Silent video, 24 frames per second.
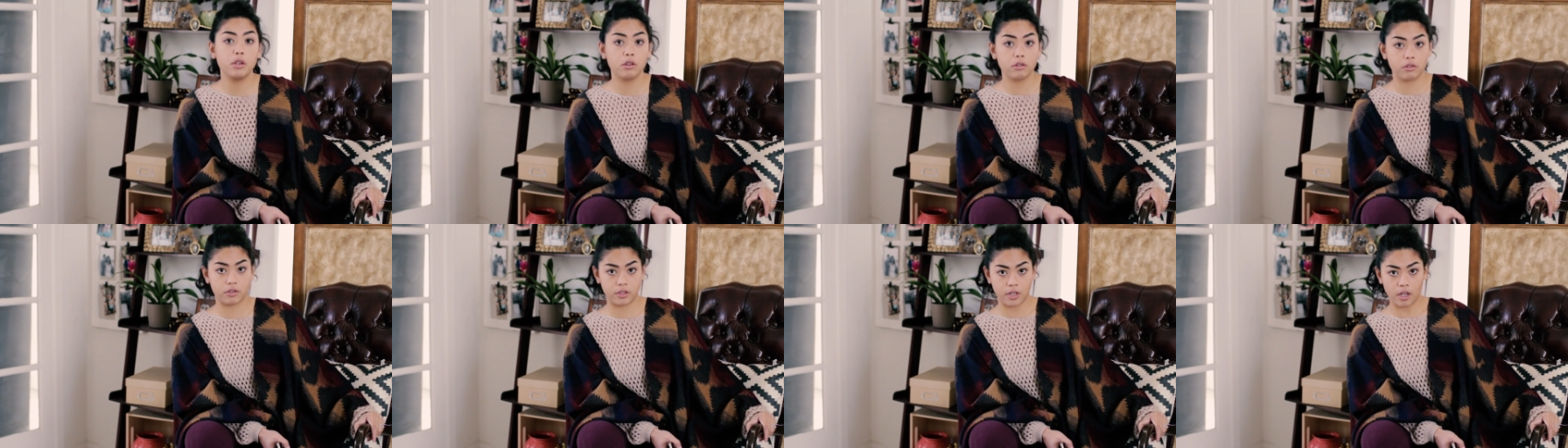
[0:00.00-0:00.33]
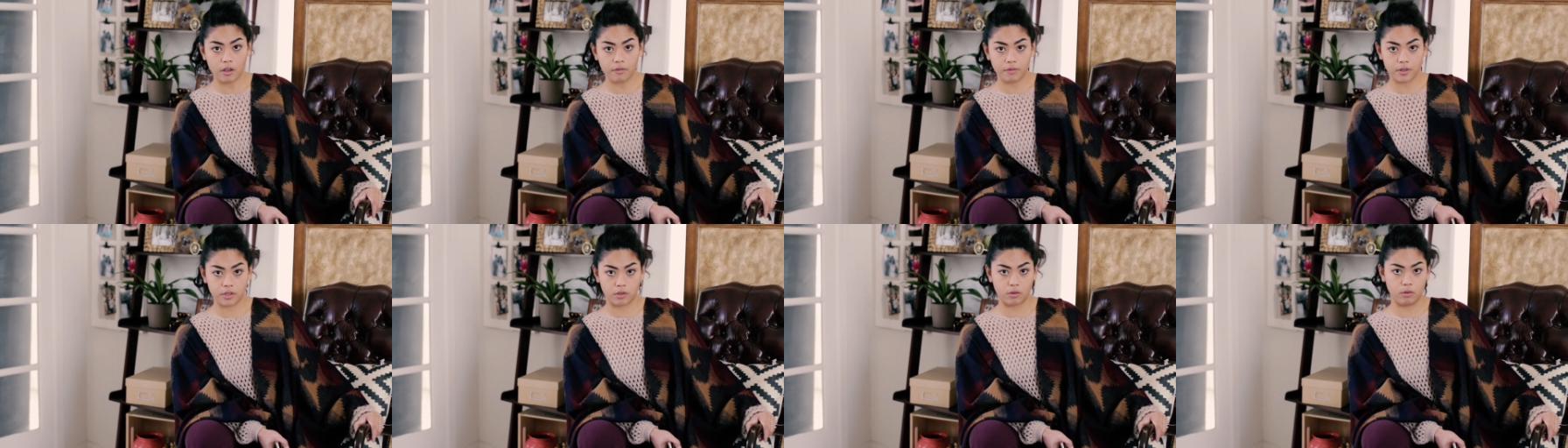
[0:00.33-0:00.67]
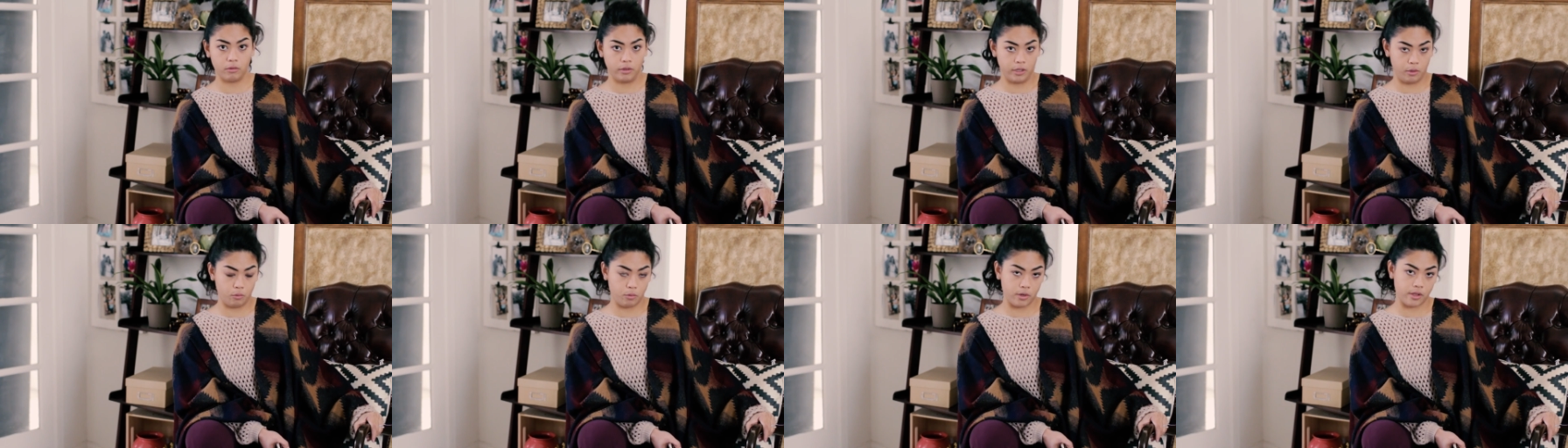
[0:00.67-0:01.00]
yourself as
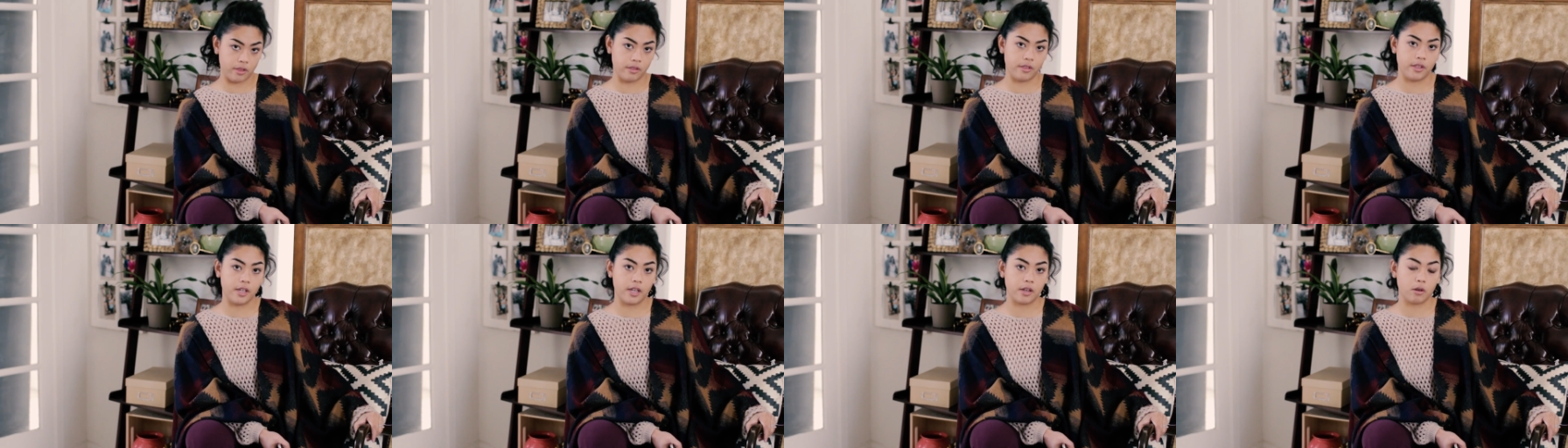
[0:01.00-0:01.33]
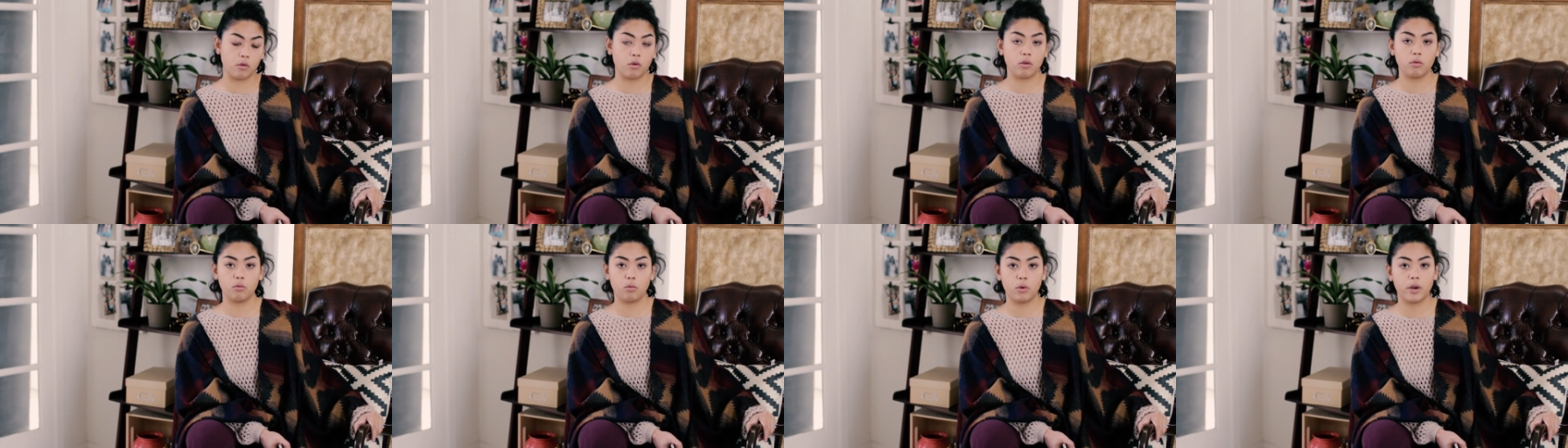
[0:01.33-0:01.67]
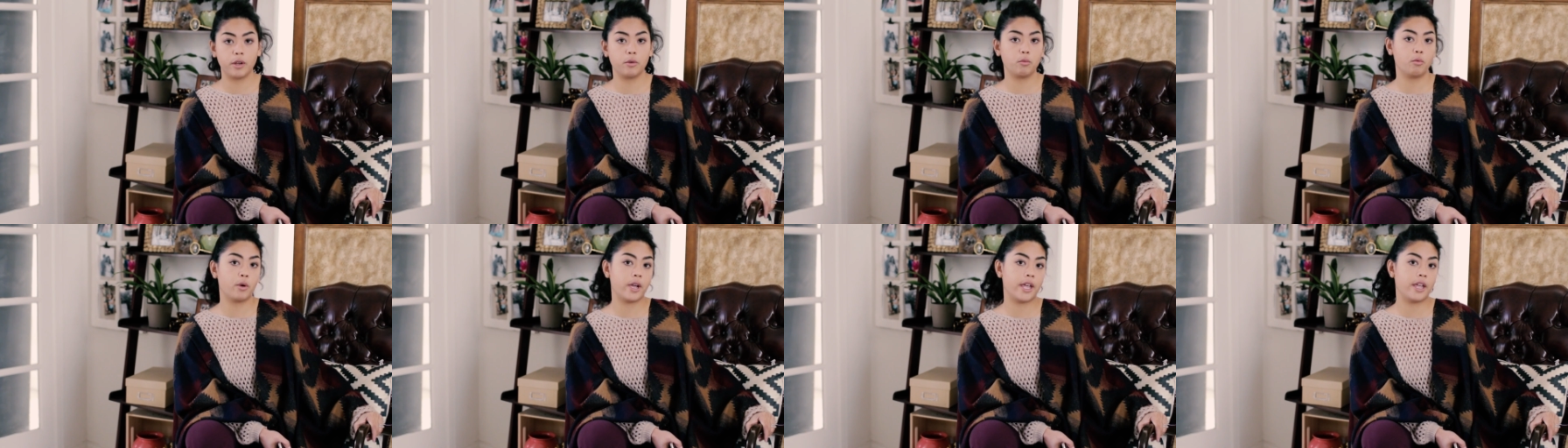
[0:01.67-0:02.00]
only one thing or
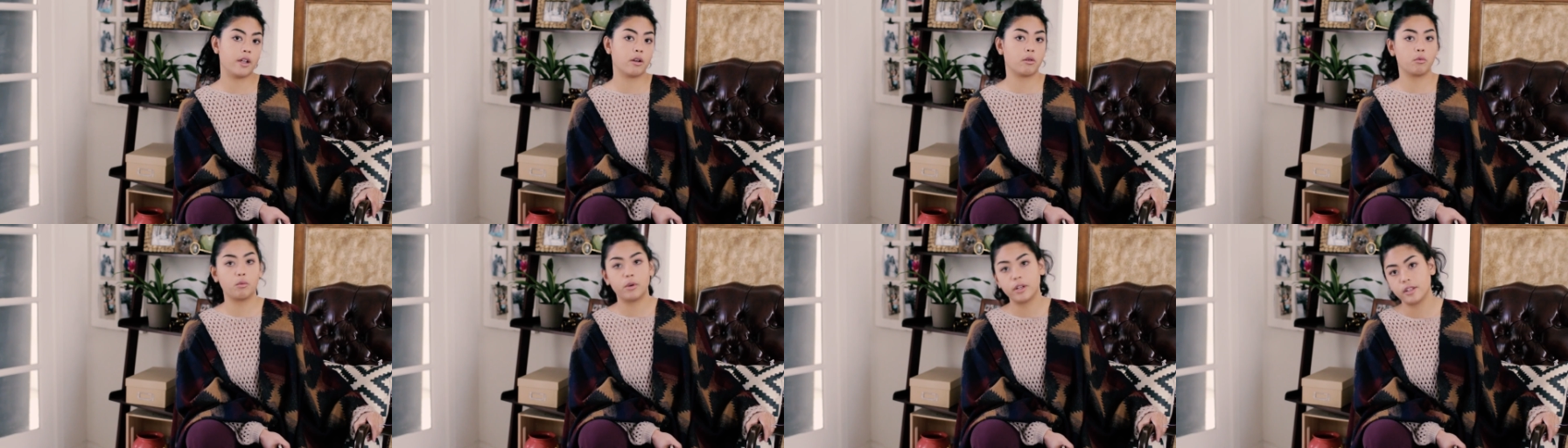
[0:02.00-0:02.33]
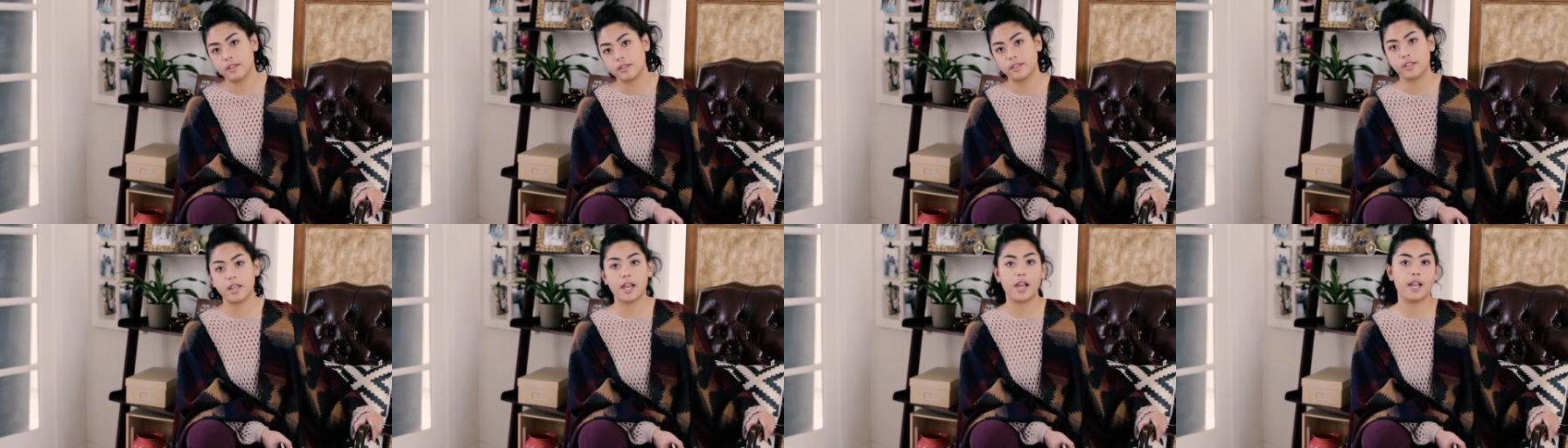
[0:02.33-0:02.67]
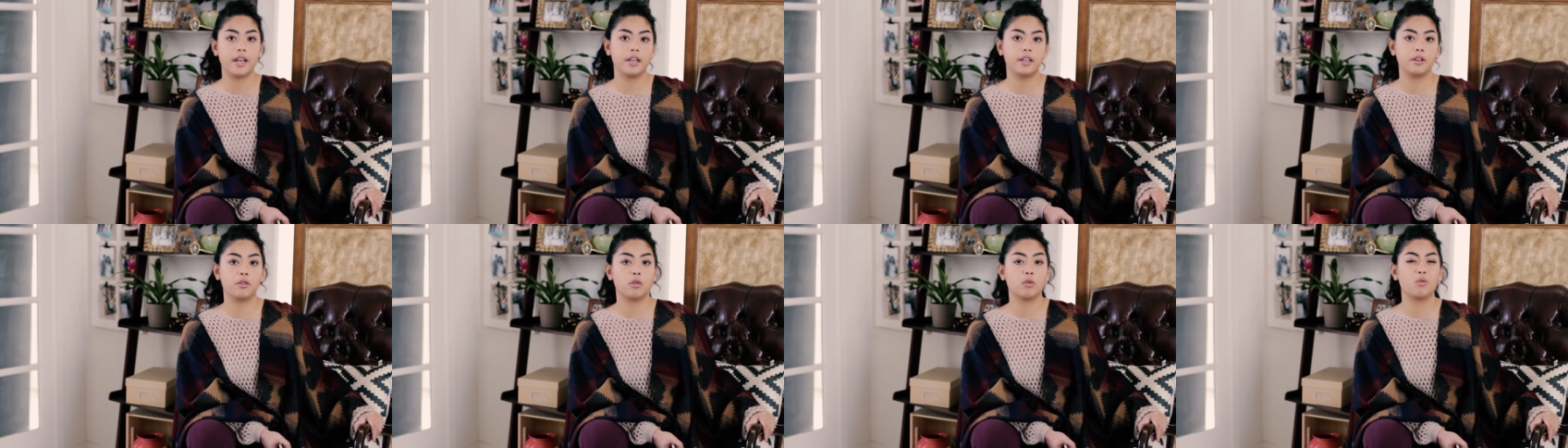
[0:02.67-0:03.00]
one way or
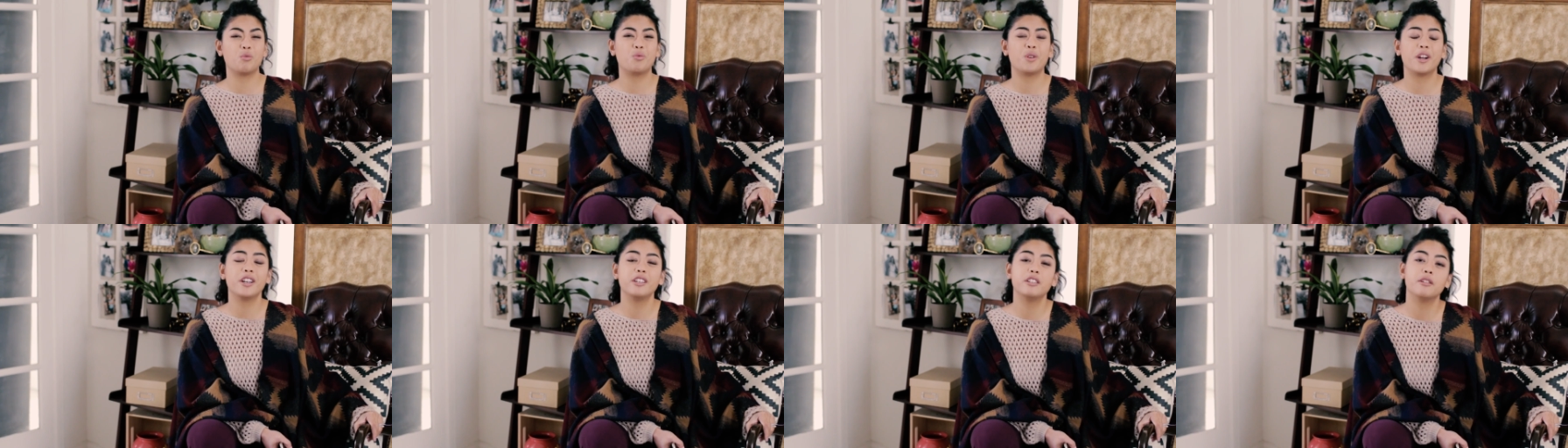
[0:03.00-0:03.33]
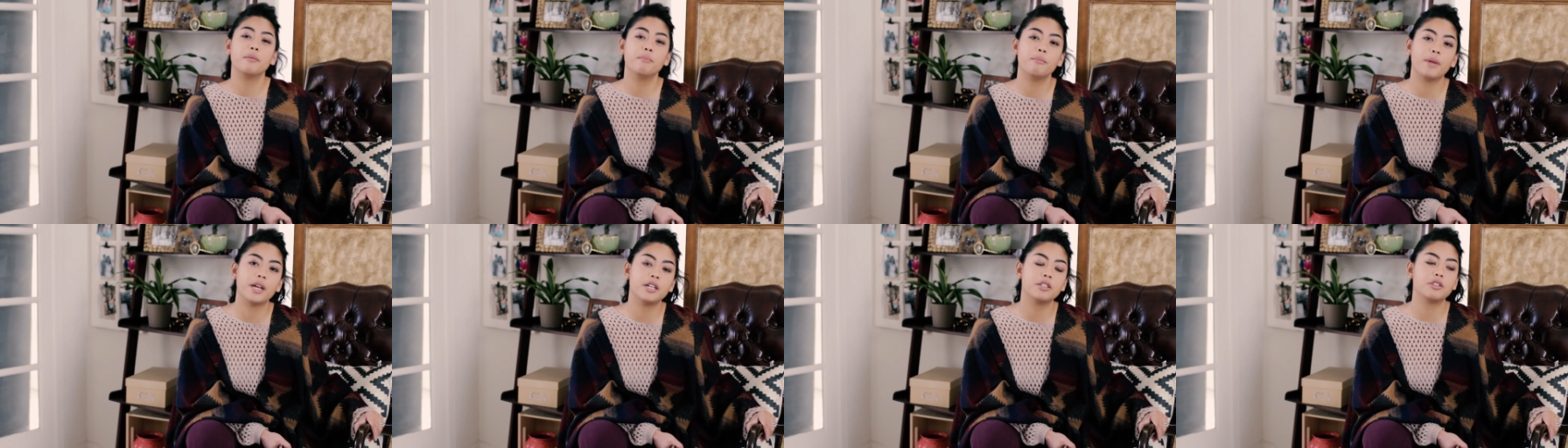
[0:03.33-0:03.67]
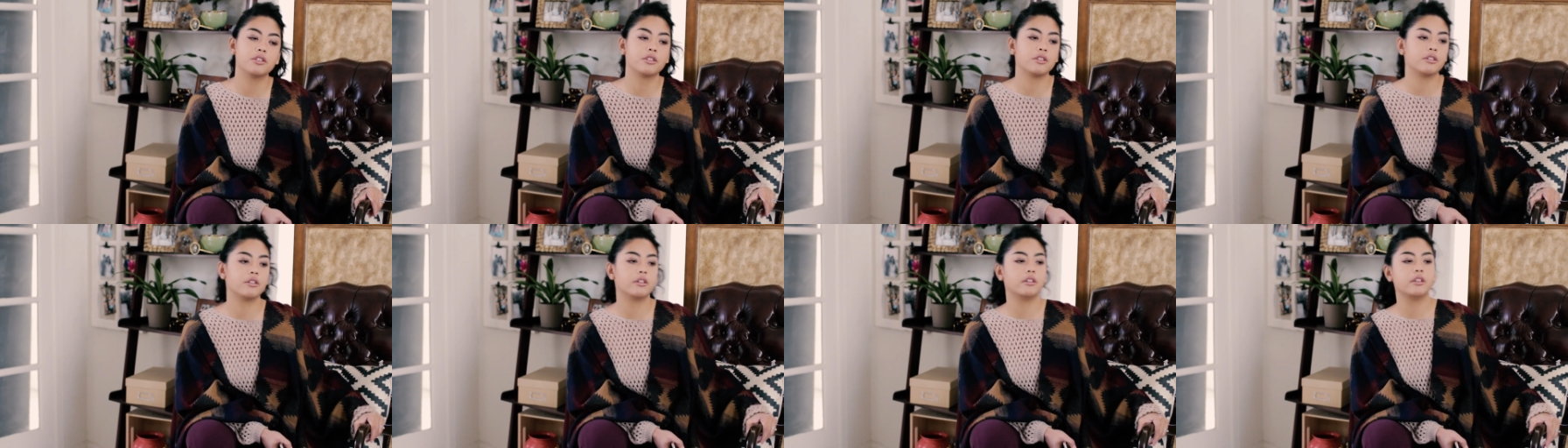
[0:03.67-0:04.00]
one-sided or
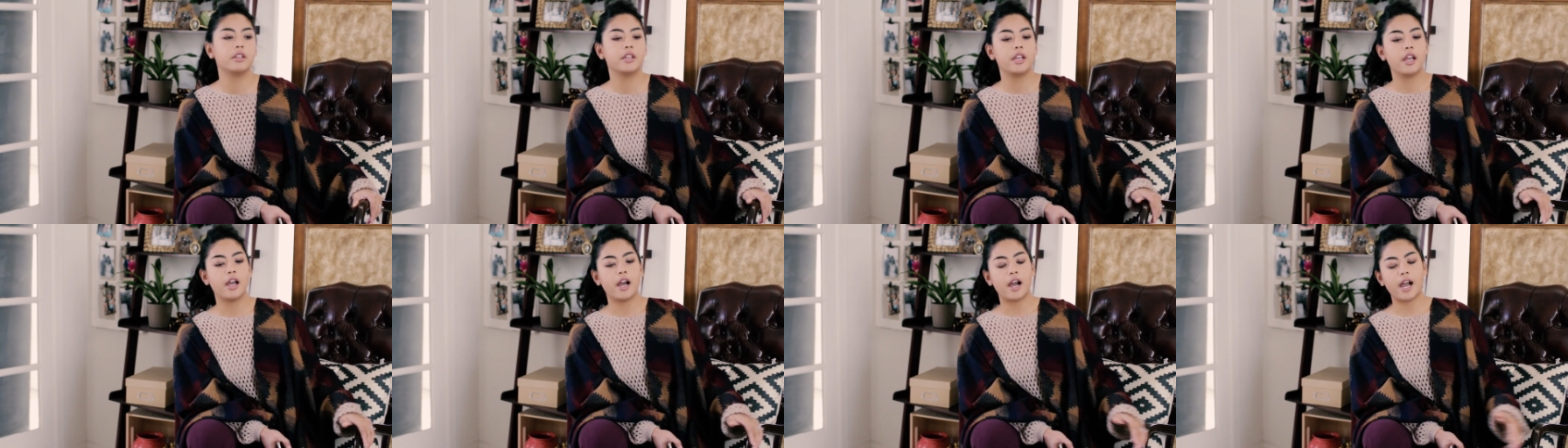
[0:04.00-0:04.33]
one-dimensional.